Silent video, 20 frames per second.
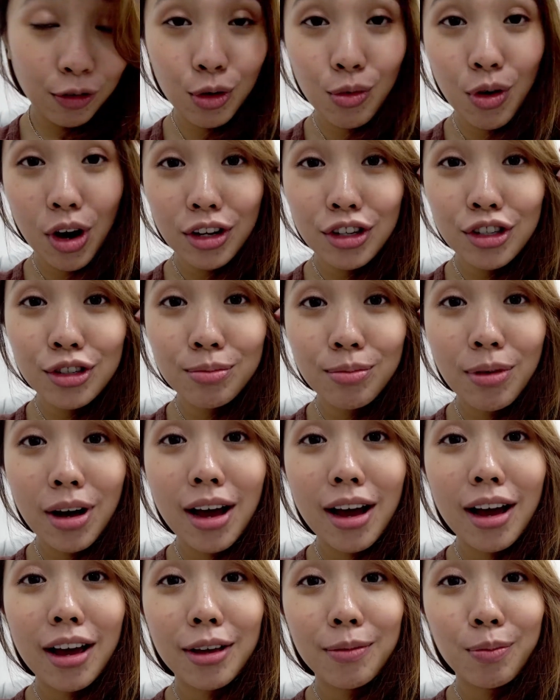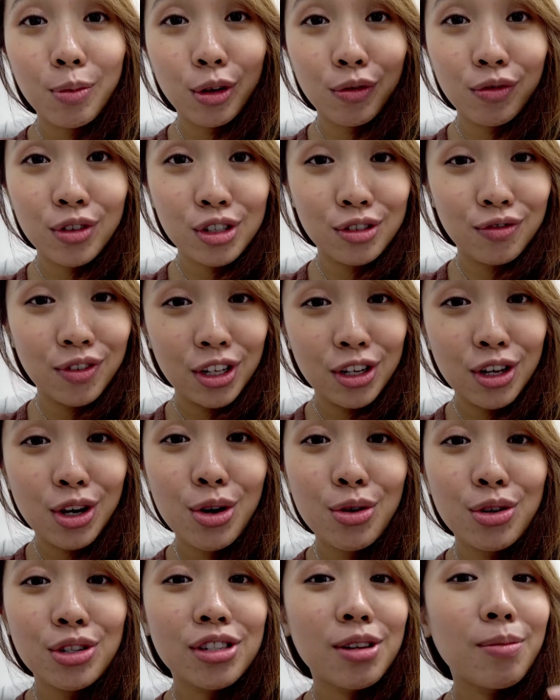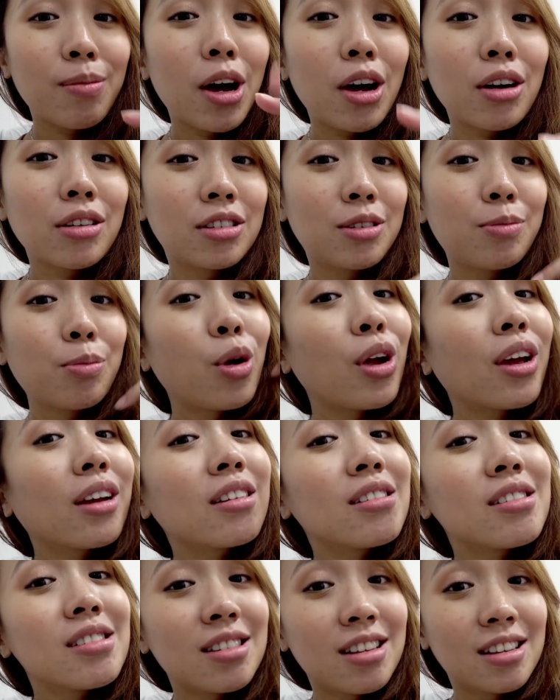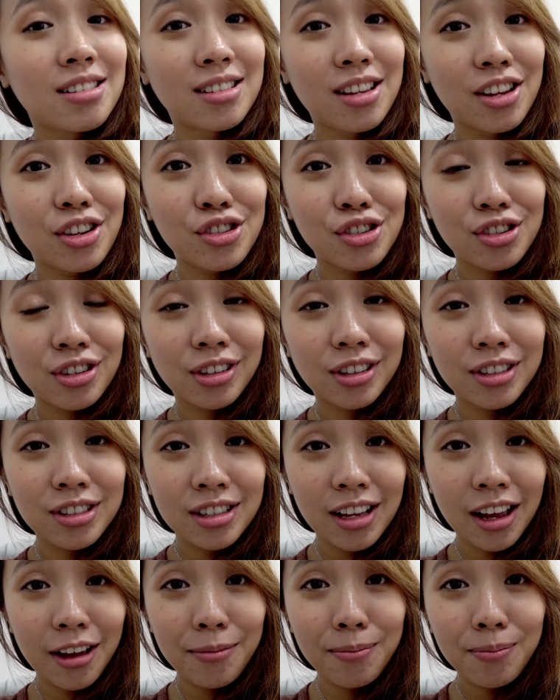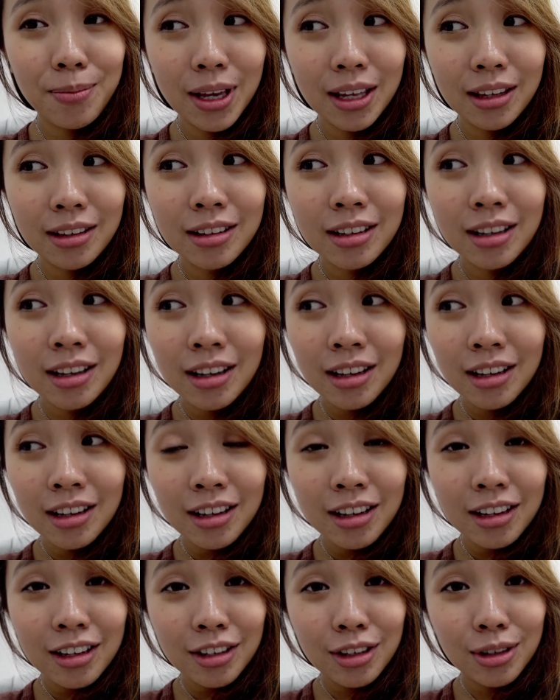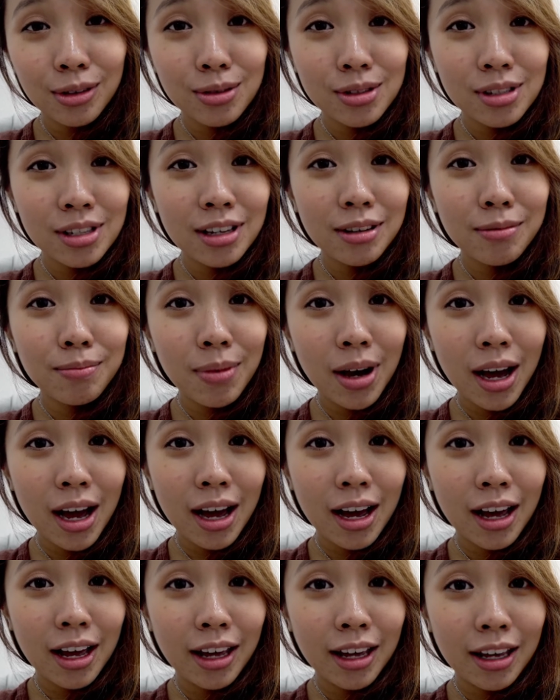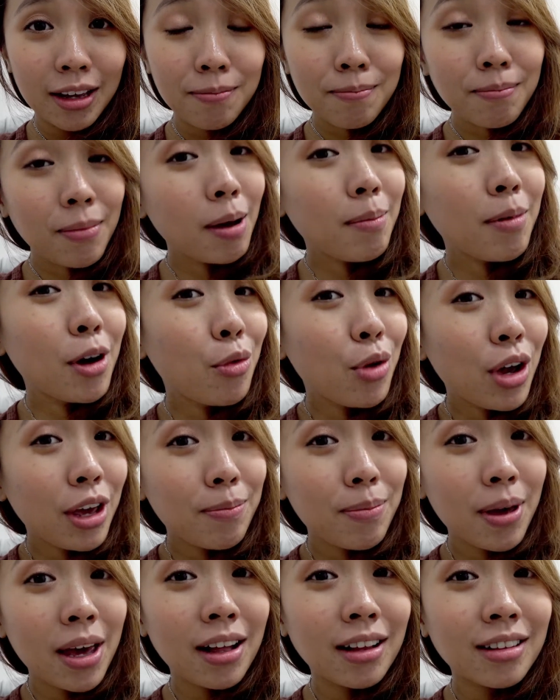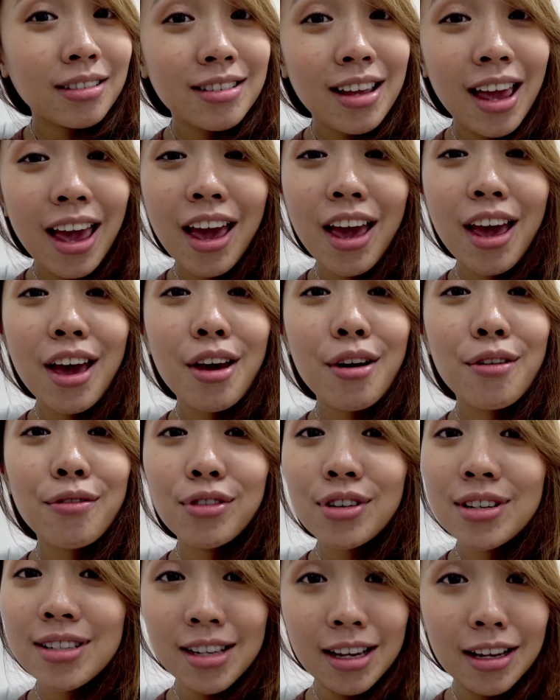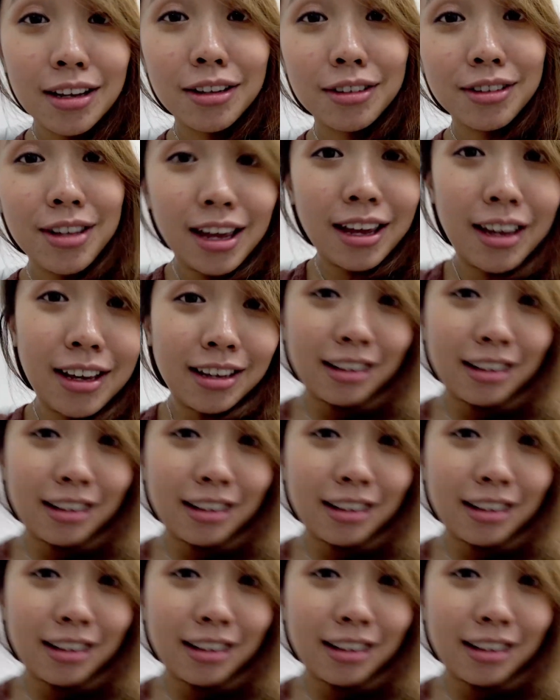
you watch my previous videos about the pregnancy essentials, I've been using my Mama Way belt every single day.